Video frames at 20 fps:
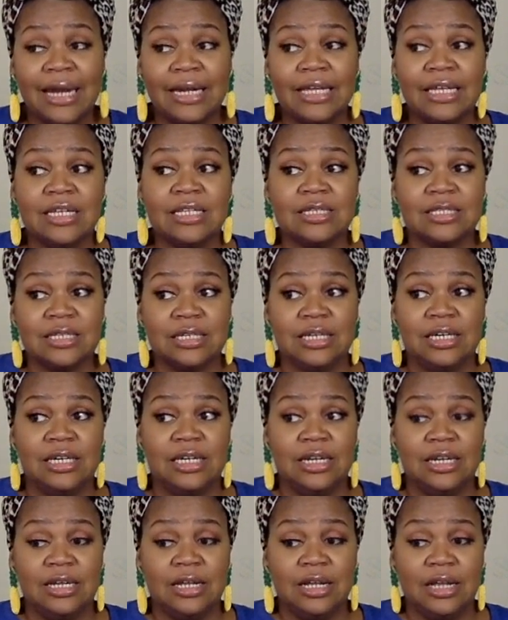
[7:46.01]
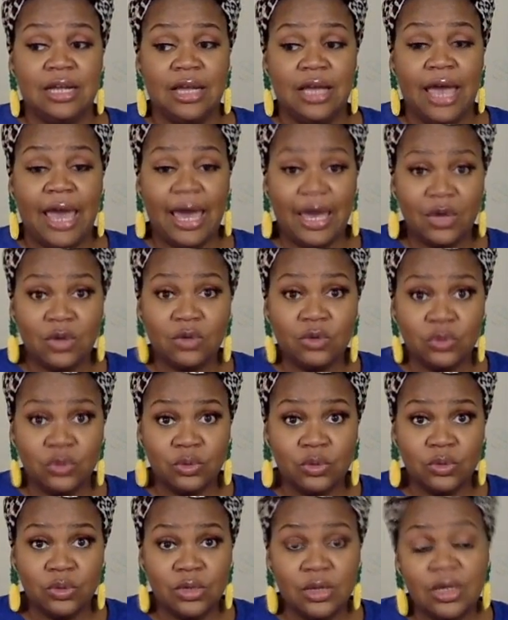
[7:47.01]
I needed to get it
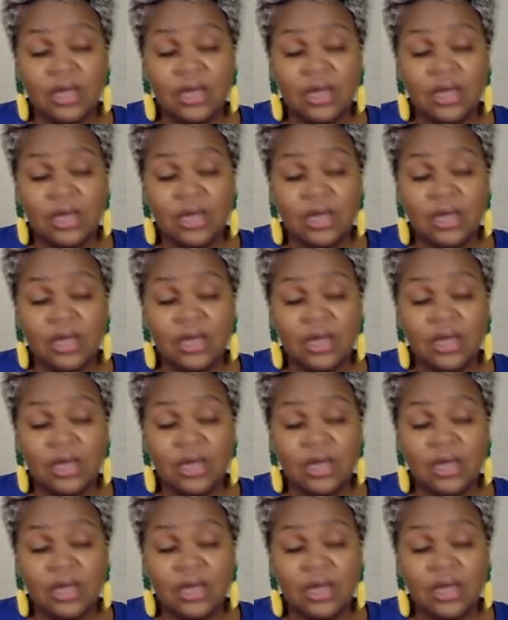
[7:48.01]
handled.